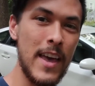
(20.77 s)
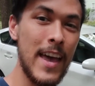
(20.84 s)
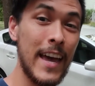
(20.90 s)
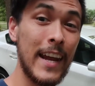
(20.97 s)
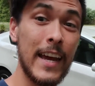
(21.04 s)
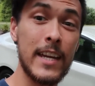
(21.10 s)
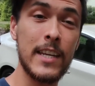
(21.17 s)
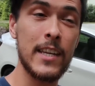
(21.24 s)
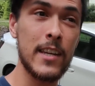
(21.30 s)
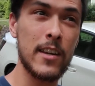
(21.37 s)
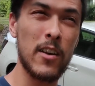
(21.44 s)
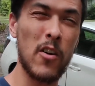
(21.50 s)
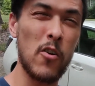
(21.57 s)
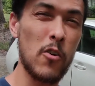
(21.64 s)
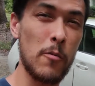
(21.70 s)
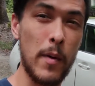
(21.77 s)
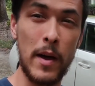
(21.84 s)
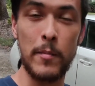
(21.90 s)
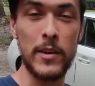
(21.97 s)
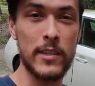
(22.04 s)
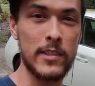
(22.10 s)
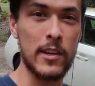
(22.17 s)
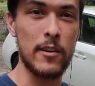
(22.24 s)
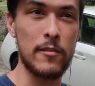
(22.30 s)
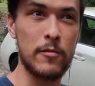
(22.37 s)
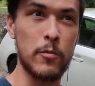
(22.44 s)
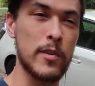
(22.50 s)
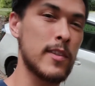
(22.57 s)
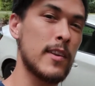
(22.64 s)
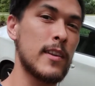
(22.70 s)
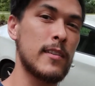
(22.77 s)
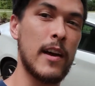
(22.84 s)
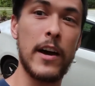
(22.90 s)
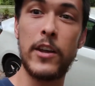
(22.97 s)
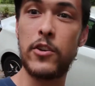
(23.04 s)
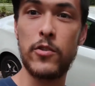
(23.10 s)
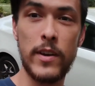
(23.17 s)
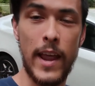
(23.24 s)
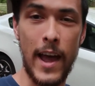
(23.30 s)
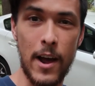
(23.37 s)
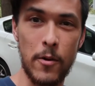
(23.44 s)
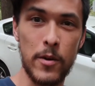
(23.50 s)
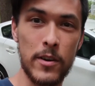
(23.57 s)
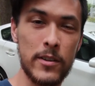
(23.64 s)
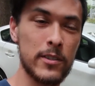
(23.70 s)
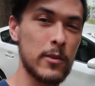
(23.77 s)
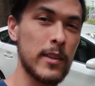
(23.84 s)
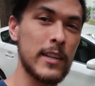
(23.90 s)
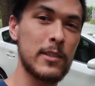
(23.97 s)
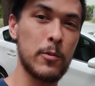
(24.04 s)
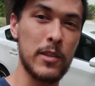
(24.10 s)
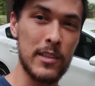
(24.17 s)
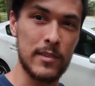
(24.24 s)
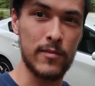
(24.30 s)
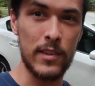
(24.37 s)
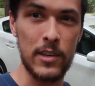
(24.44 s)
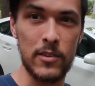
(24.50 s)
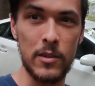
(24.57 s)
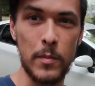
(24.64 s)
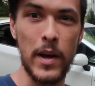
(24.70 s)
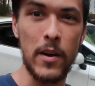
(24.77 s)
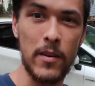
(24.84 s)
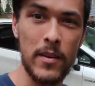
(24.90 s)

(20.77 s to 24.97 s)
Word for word: And I did it all by myself within under an hour, so that's what this video is about.